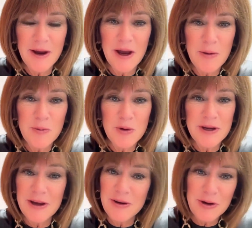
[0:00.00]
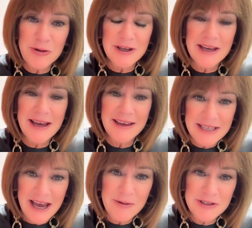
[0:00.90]
Oh boy, there it goes again.
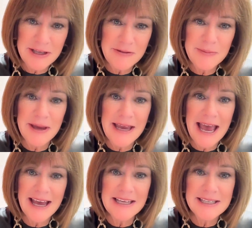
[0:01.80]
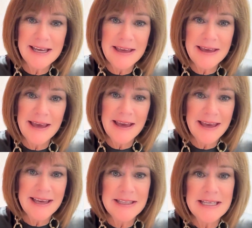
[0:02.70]
Now it's giving me an accent.
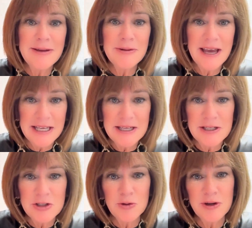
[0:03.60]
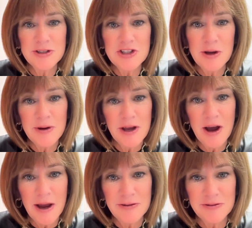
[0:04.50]
It seems like it enjoys showing
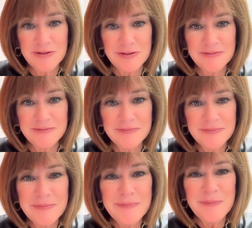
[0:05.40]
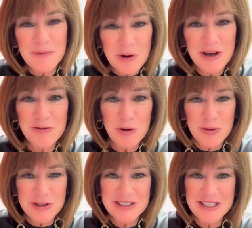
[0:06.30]
off. Looking
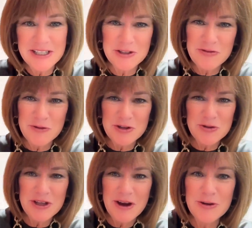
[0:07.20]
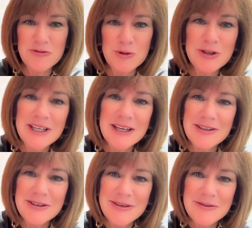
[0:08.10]
forward to seeing you virtually on the 14th.